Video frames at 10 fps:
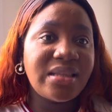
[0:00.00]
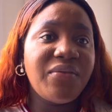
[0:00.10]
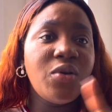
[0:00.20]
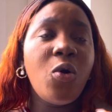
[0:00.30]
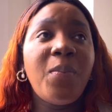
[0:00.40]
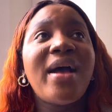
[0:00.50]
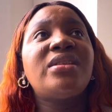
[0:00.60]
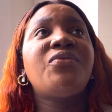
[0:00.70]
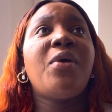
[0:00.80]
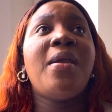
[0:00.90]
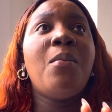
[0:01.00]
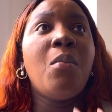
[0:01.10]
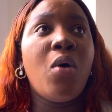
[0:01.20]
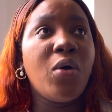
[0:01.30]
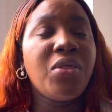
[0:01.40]
Navigo Pass for a
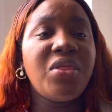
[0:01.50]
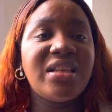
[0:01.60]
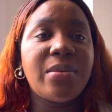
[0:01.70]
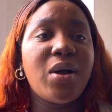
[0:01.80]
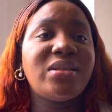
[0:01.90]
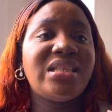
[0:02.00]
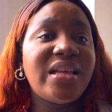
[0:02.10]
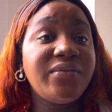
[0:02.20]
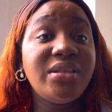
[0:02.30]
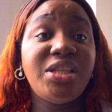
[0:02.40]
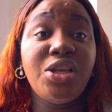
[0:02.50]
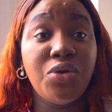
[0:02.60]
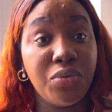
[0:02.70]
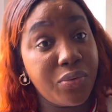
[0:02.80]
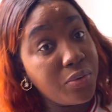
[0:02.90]
month is about 70
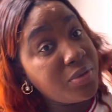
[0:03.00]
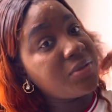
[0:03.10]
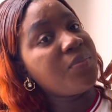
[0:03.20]
euros.